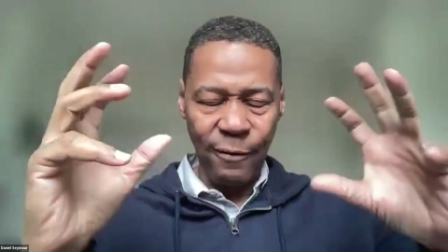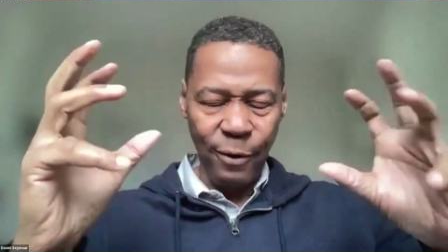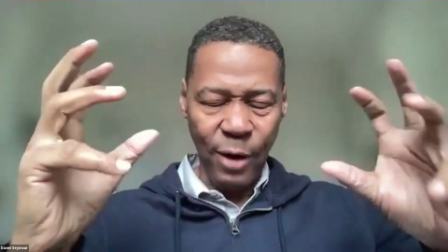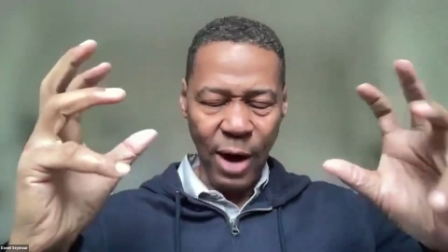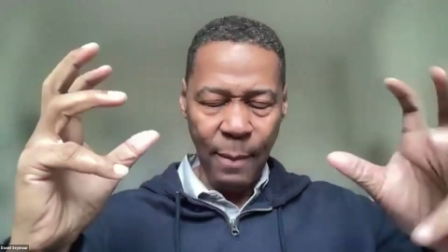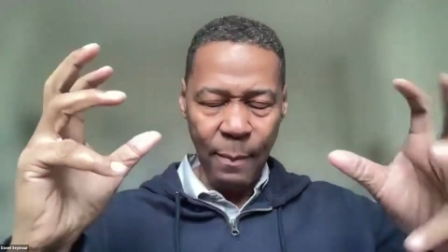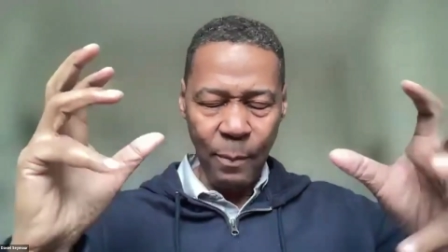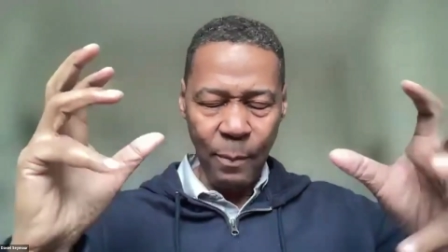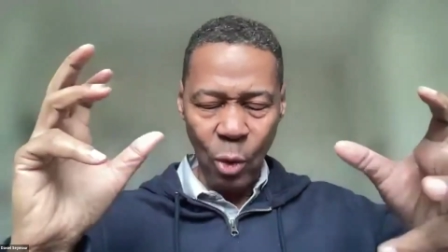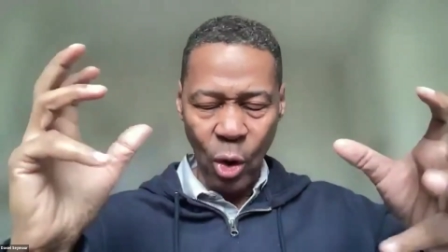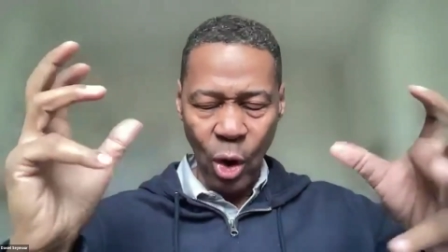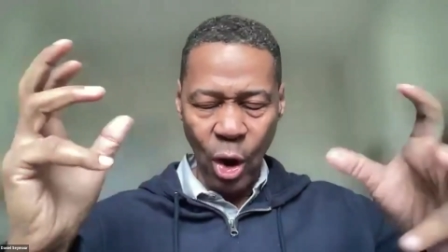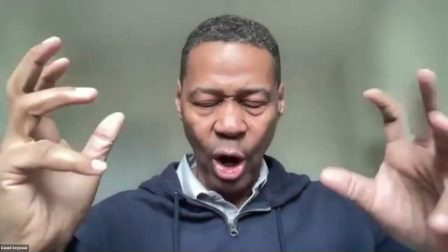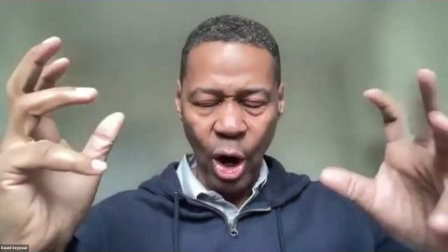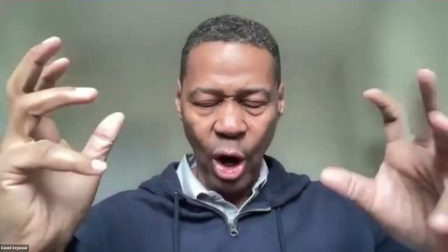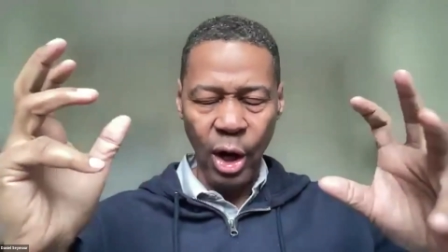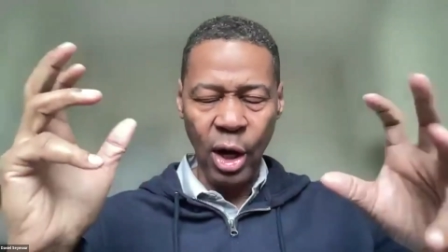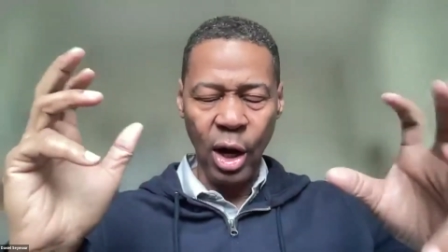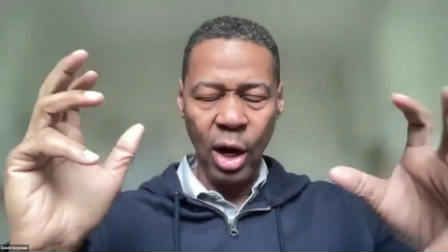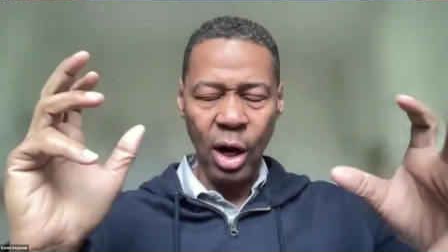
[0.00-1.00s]
a
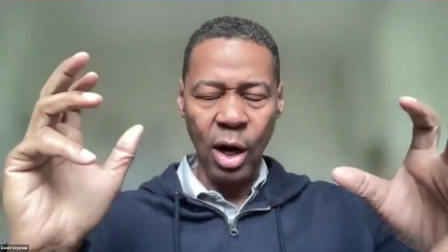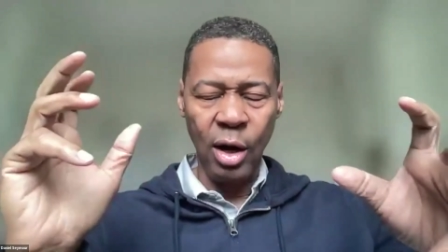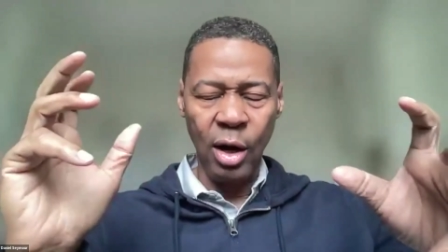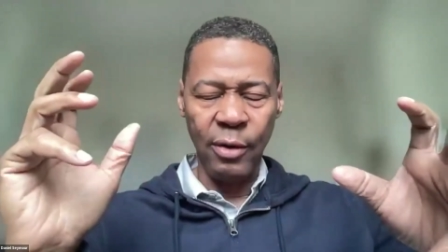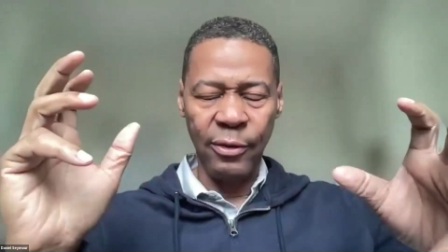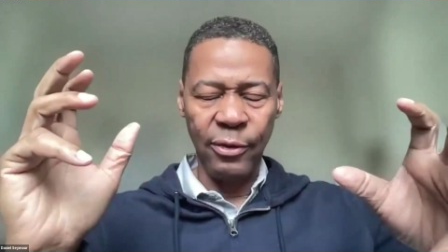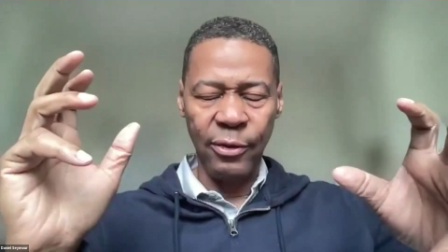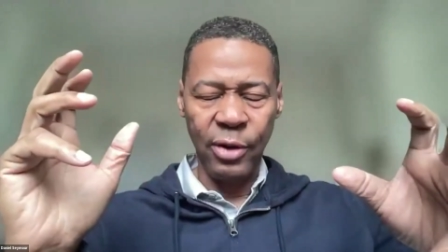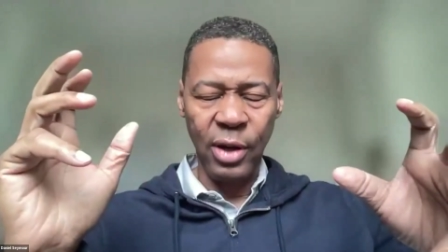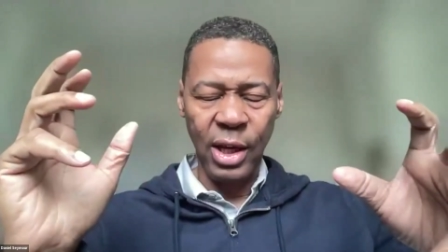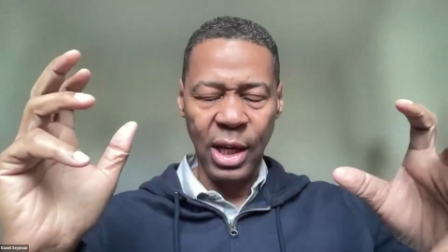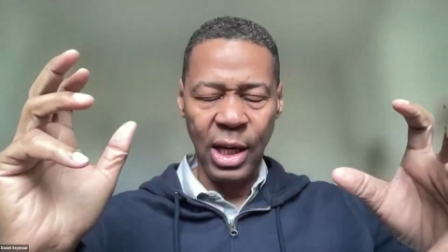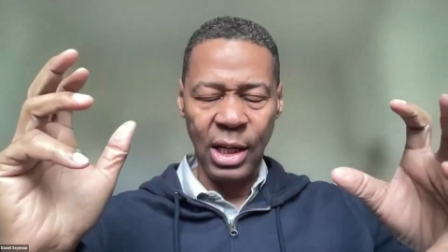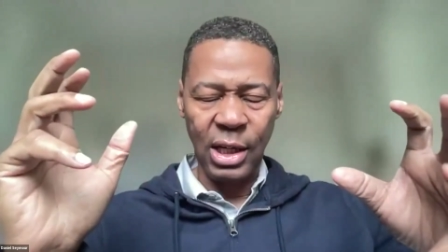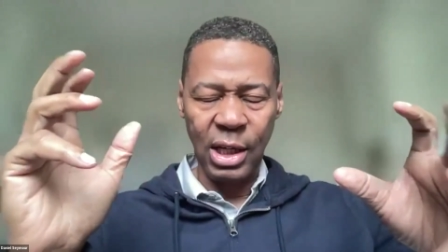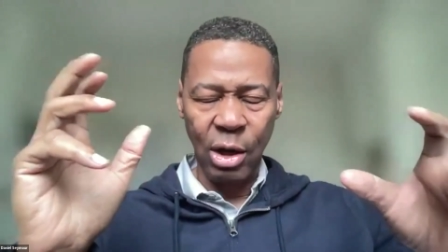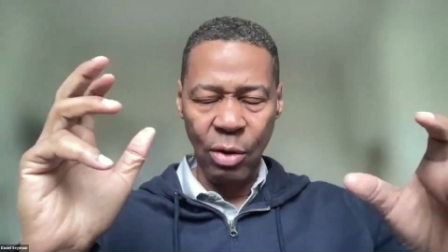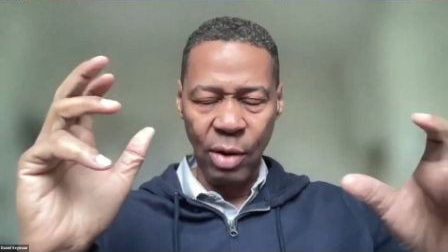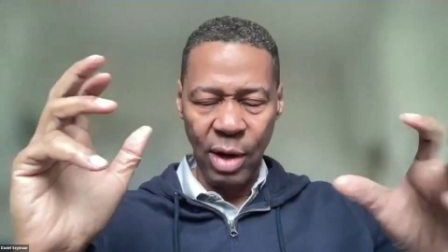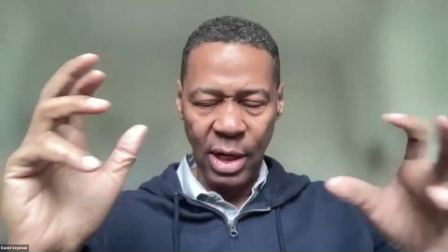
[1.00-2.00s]
framework of
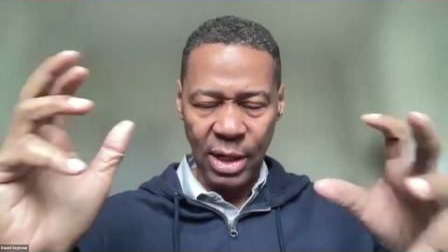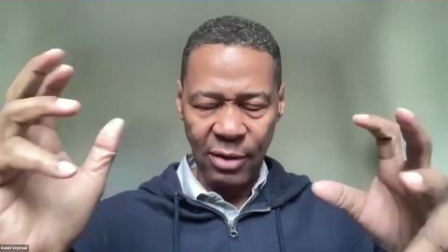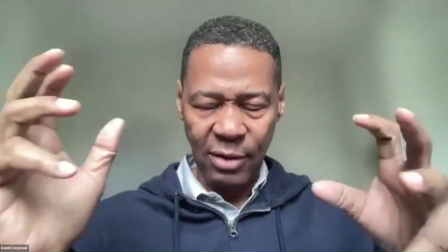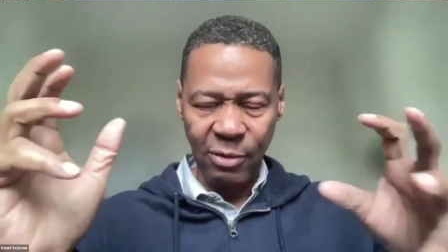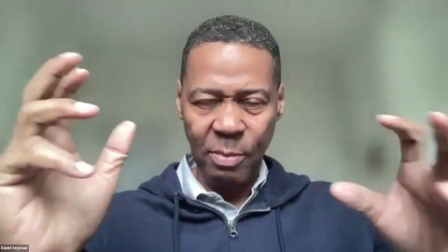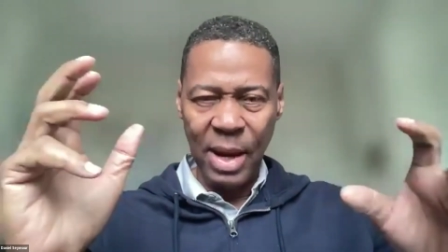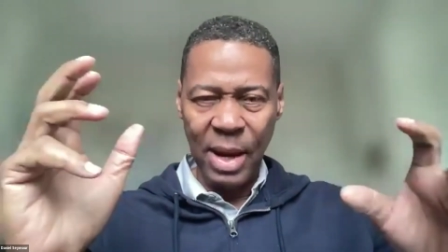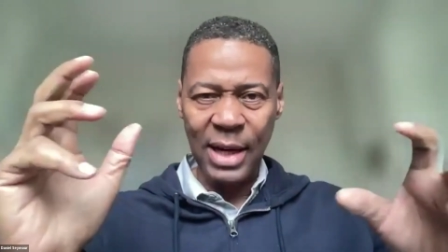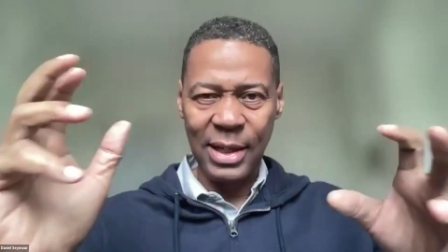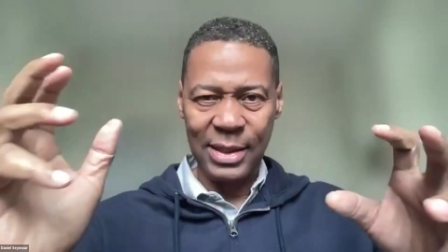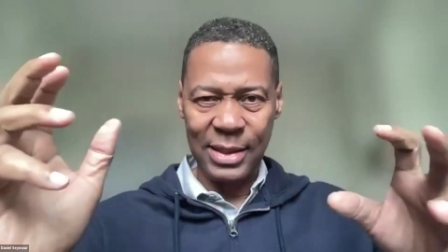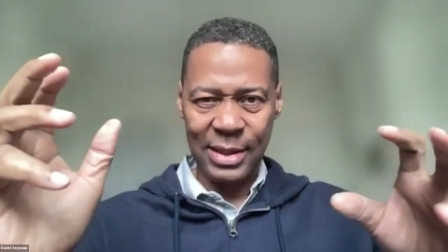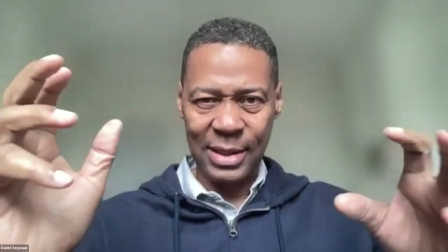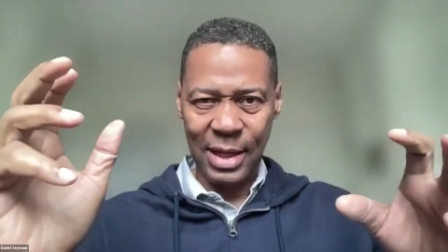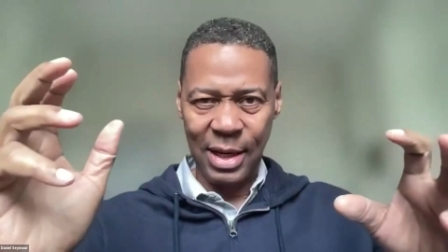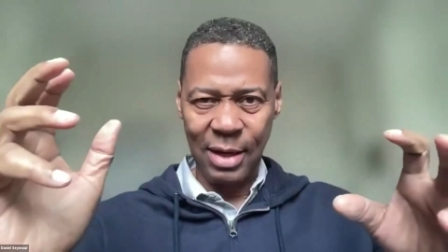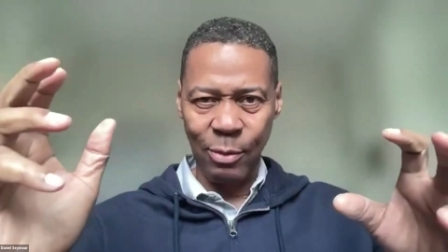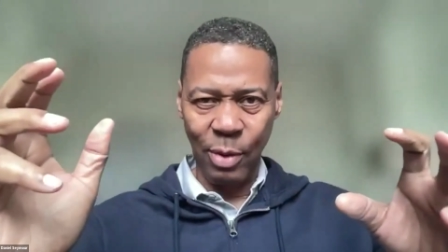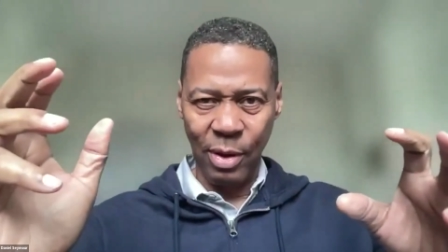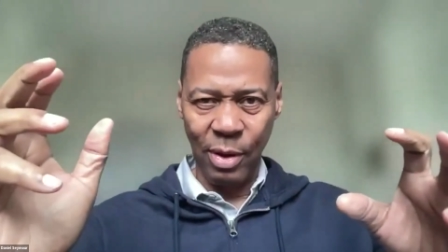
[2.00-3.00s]
integrative
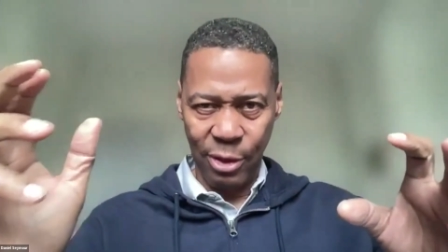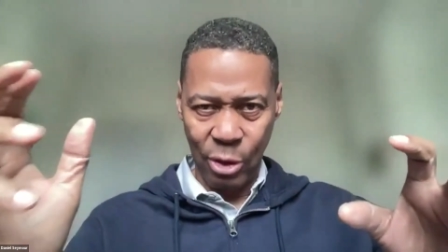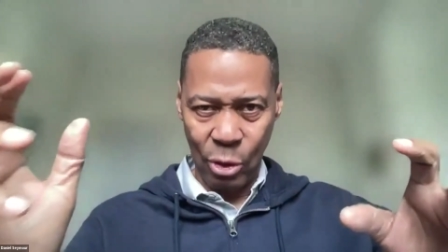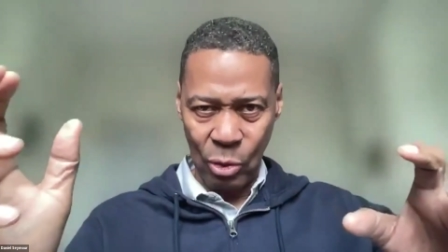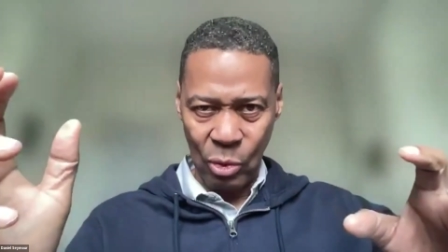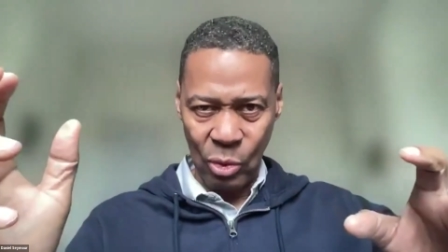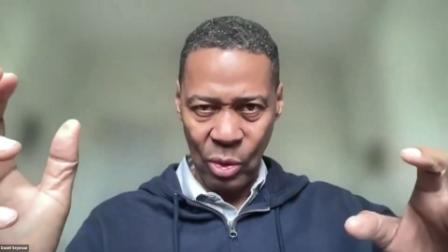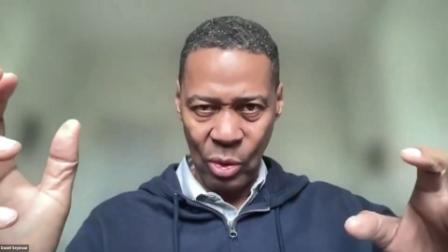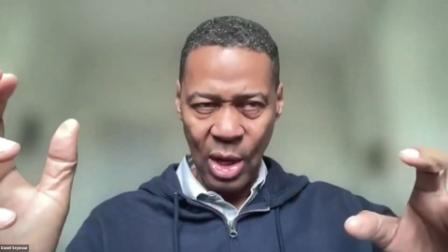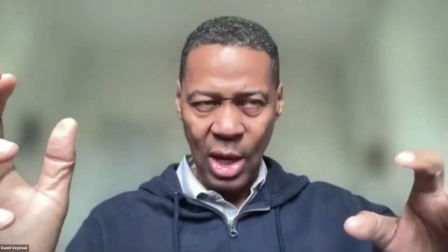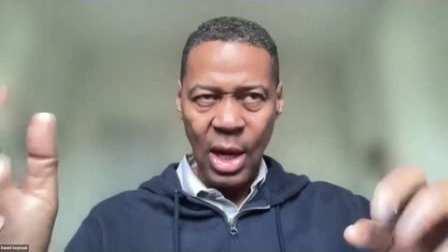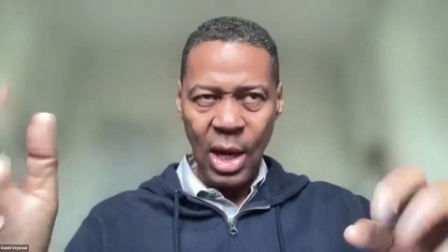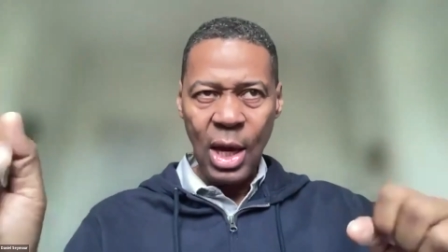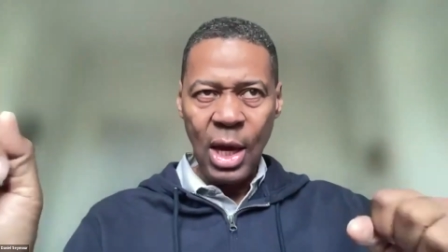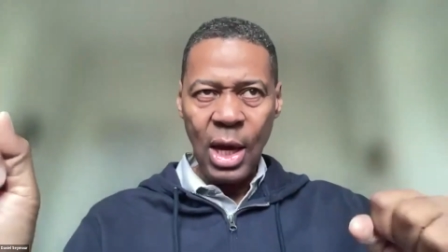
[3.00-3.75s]
medicine with you.